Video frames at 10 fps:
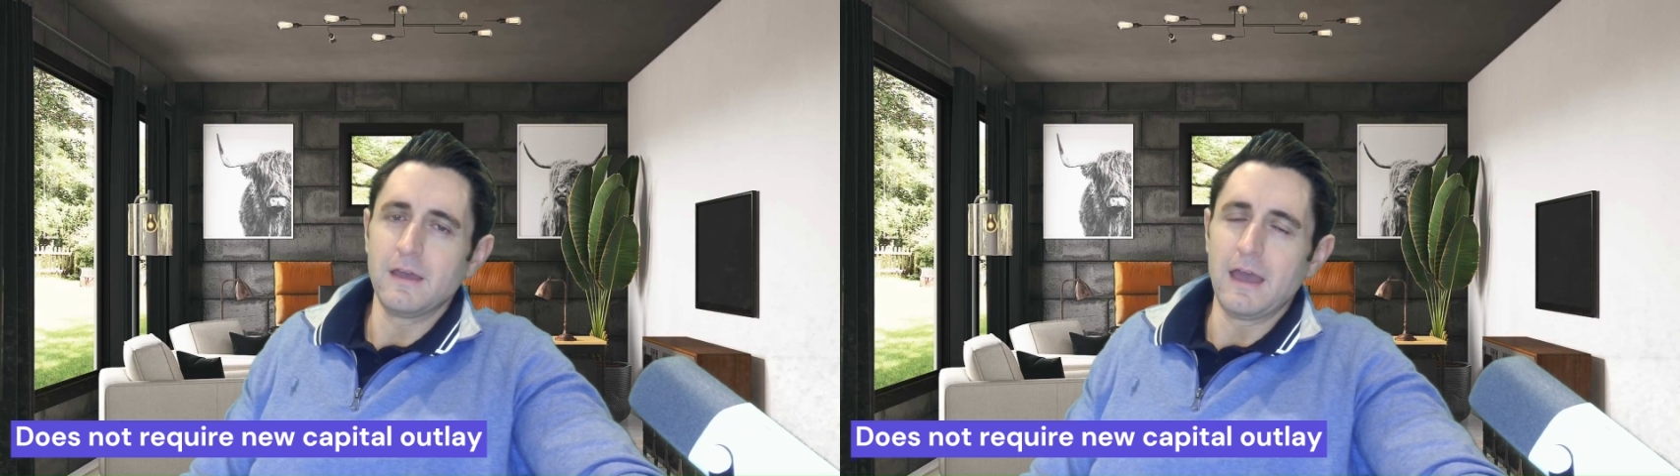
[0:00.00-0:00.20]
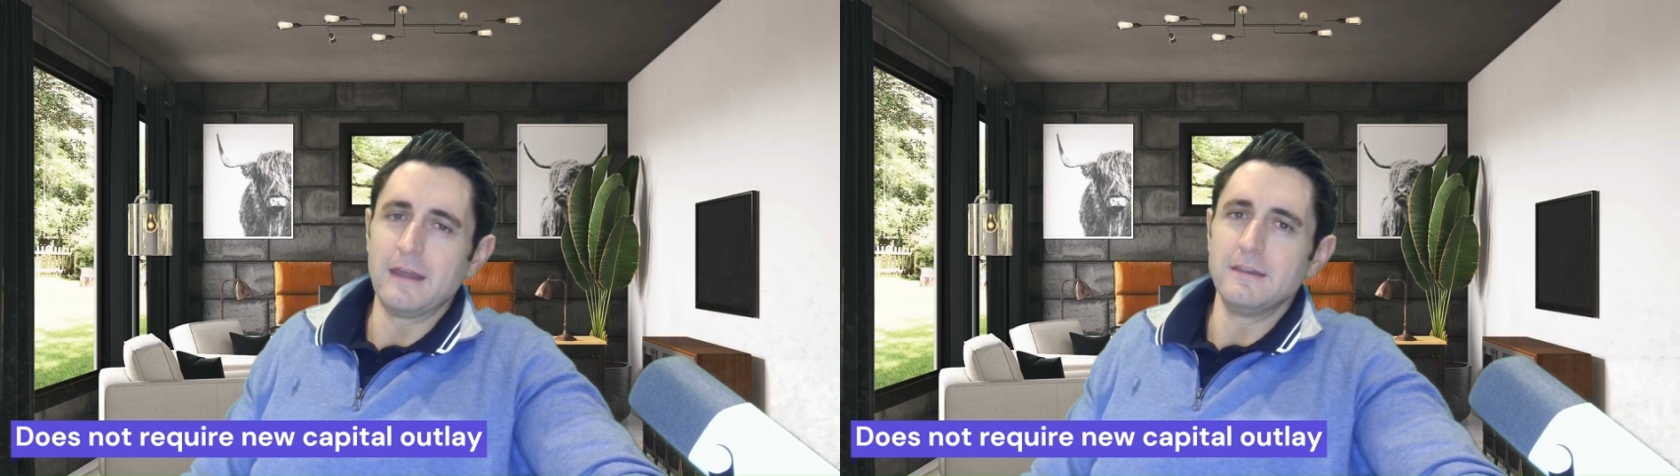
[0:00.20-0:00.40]

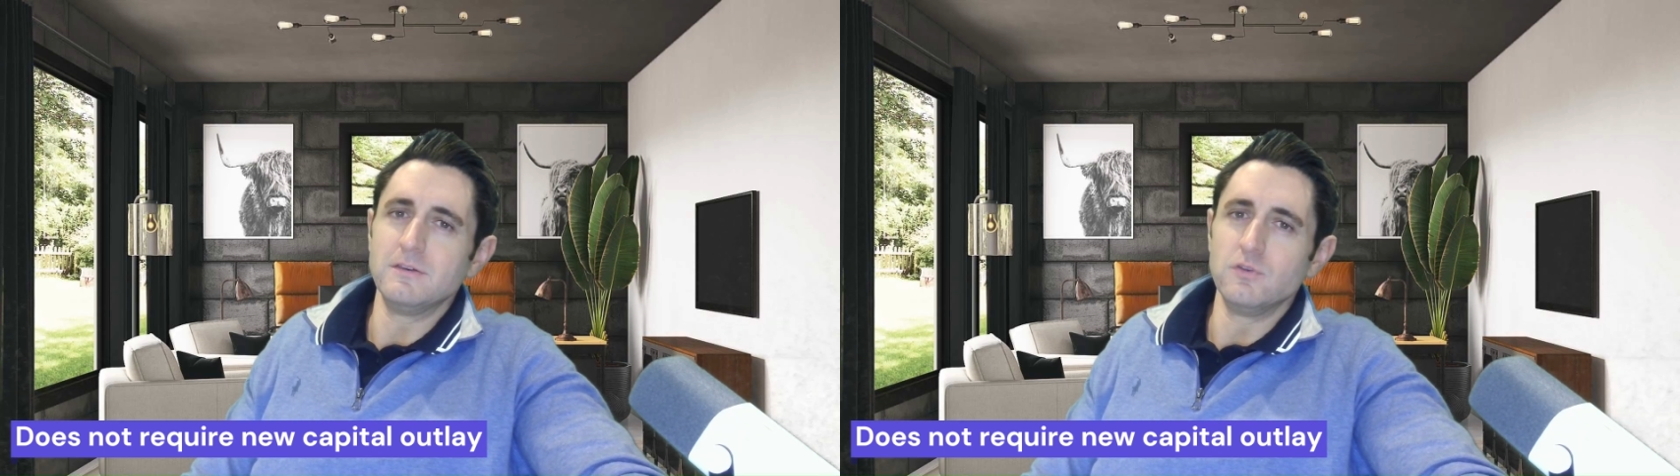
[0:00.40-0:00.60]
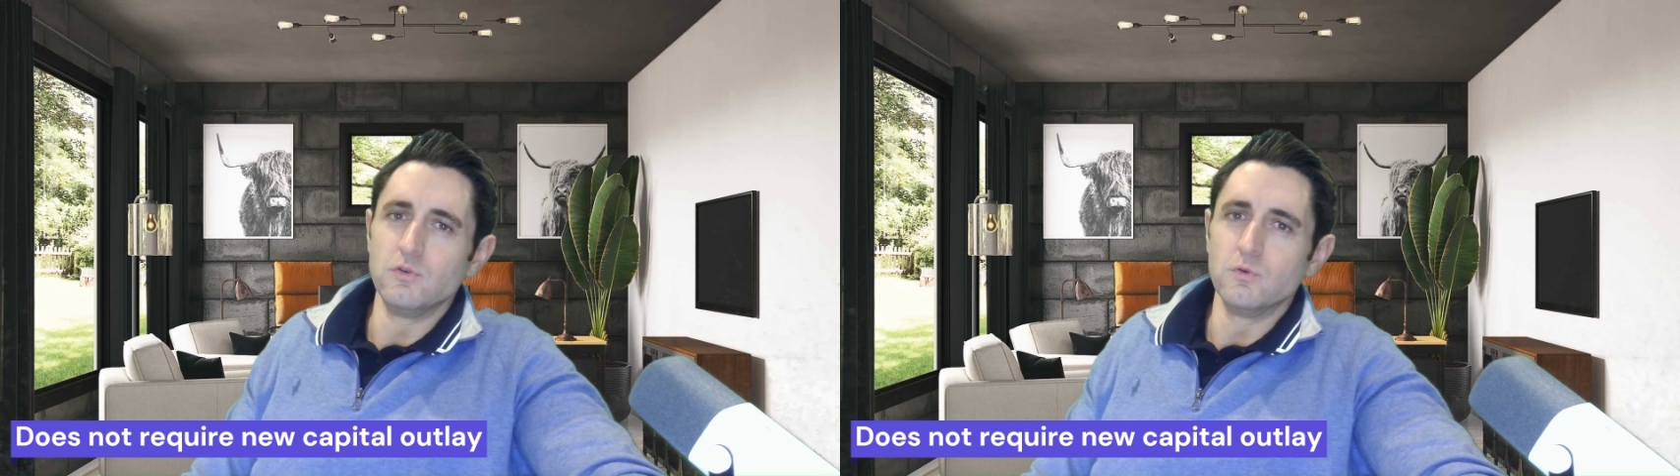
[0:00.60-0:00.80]
any
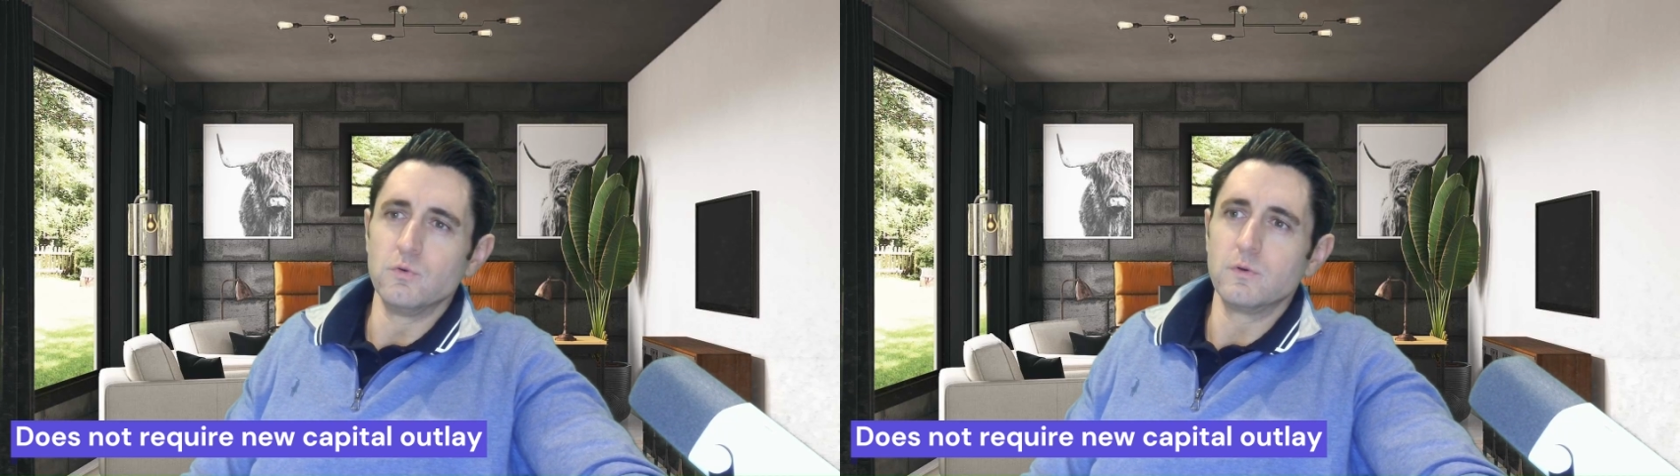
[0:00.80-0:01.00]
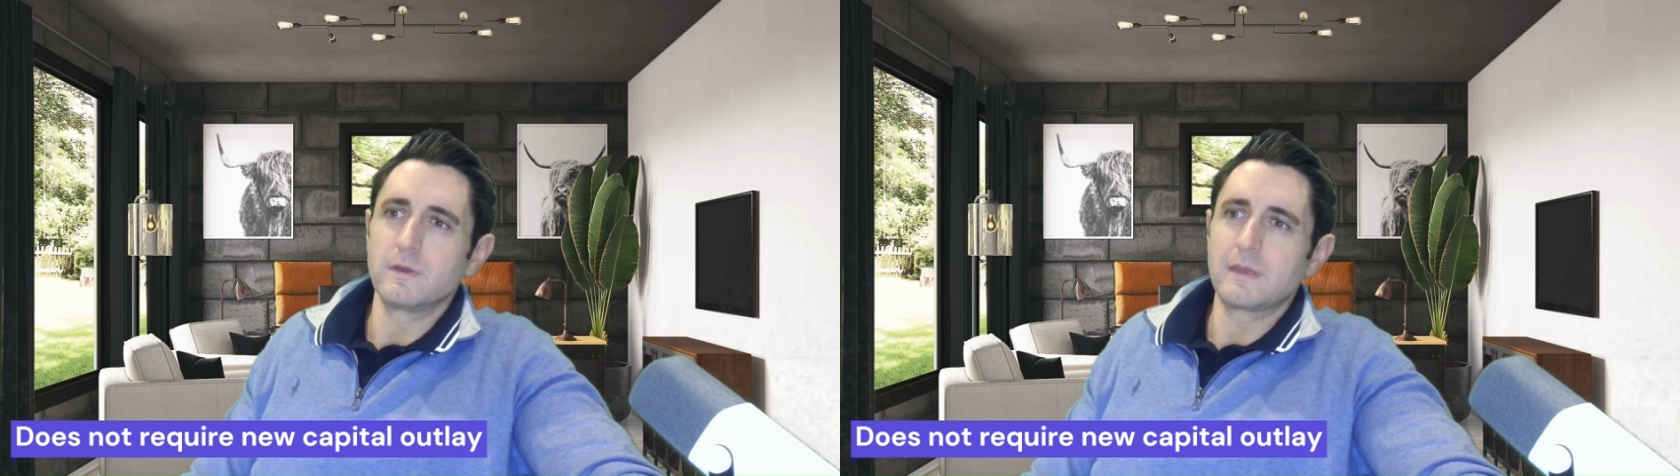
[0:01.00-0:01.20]

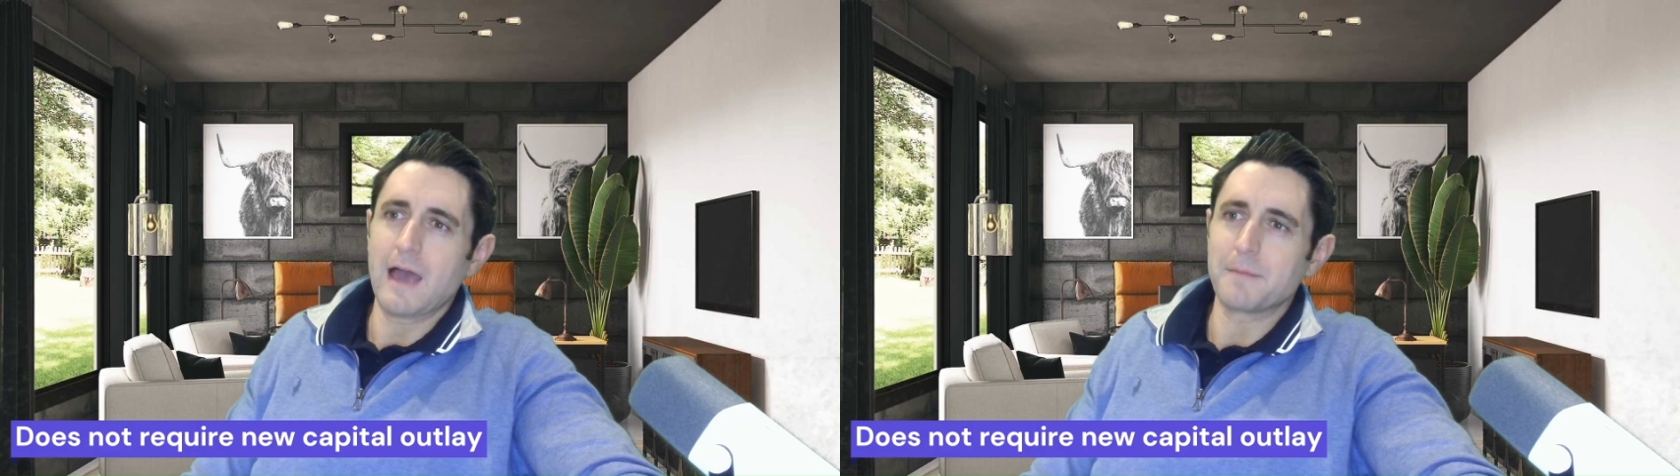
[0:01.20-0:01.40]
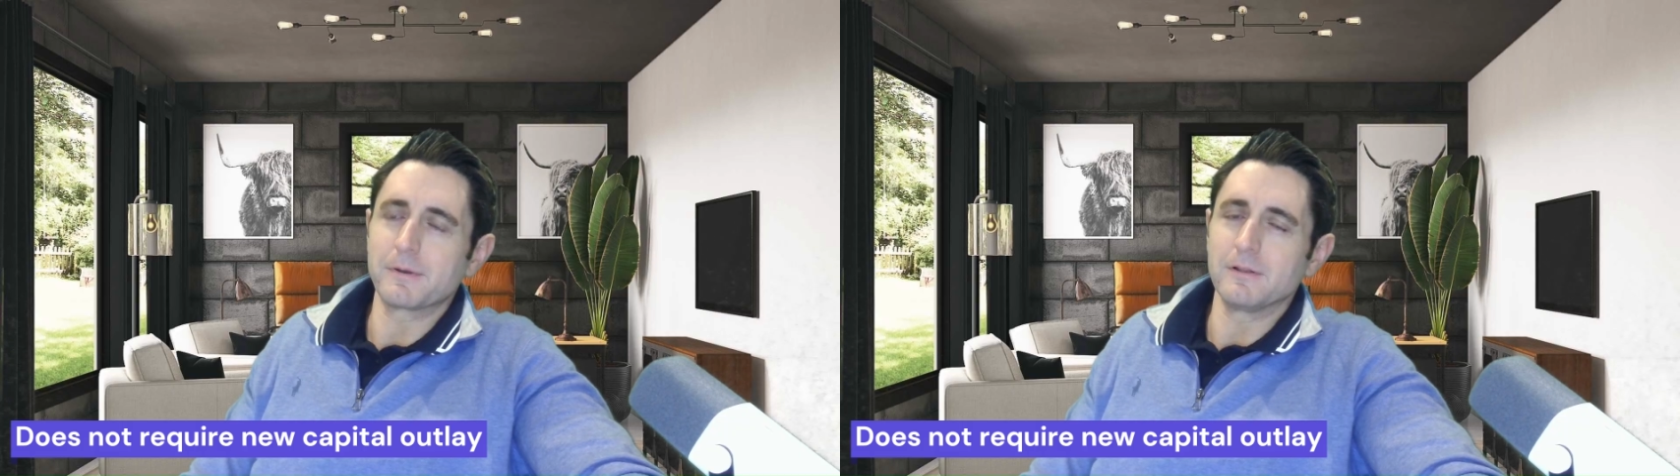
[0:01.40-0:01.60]
new
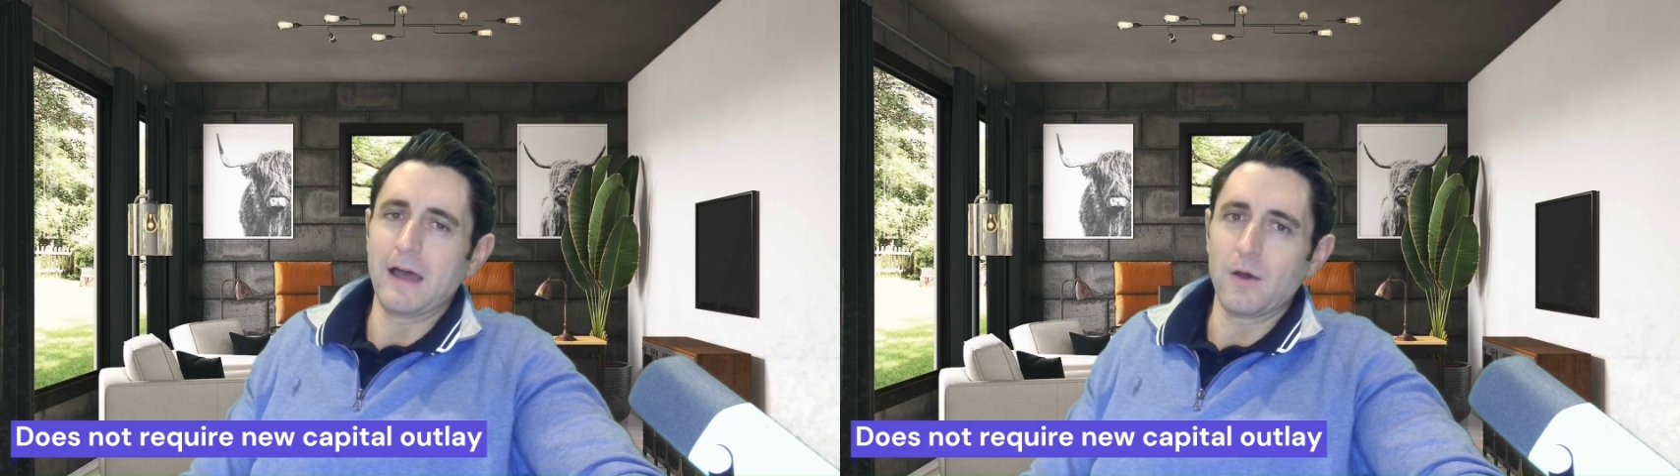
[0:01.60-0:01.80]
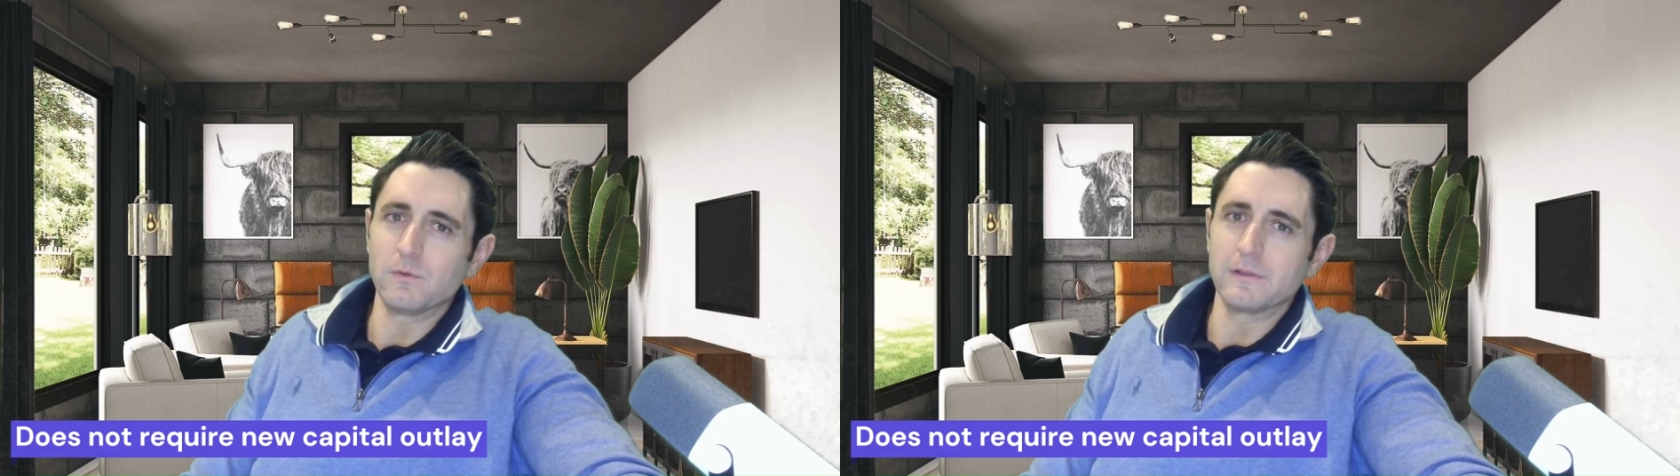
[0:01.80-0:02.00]
capital
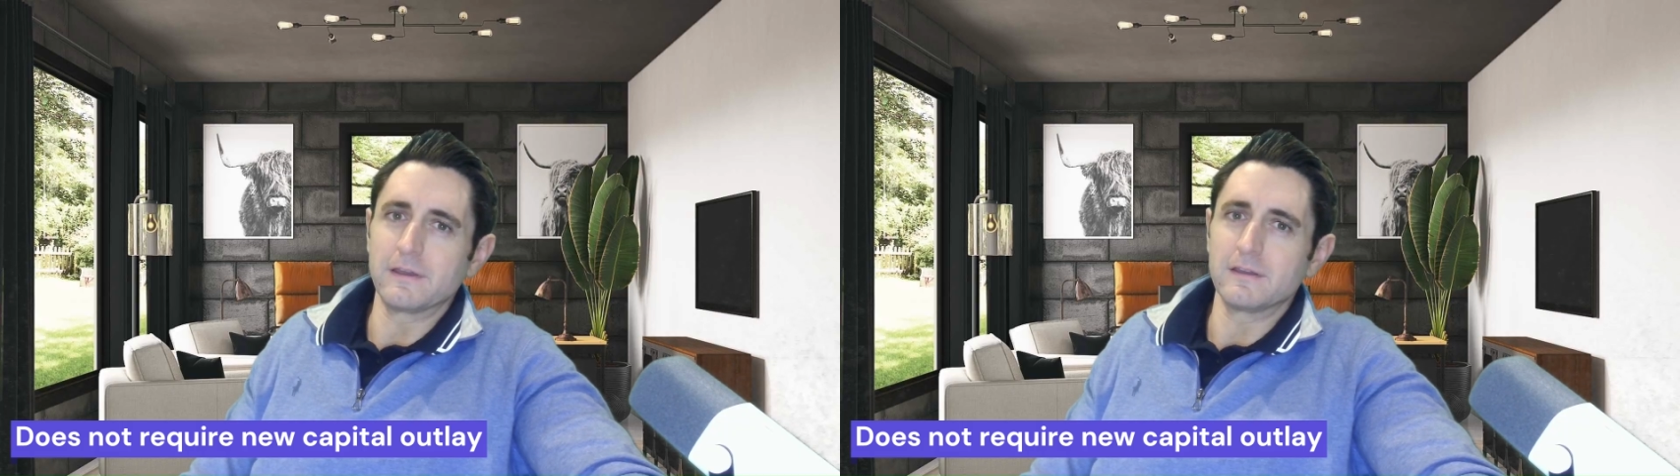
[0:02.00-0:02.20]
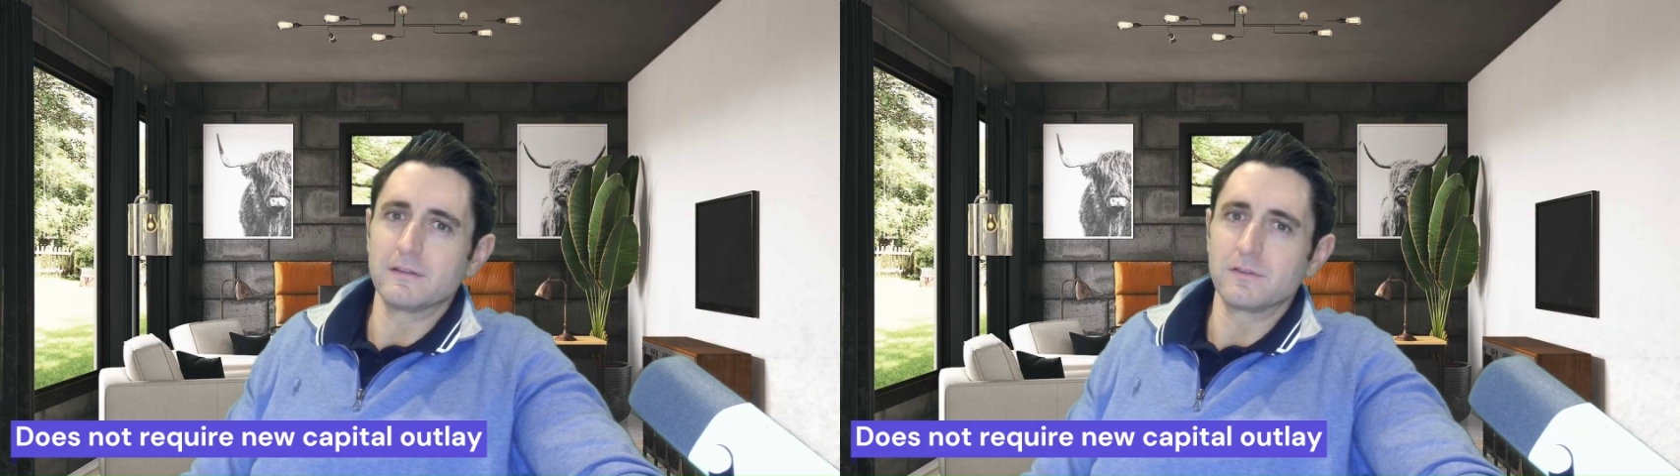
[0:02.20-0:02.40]
outlay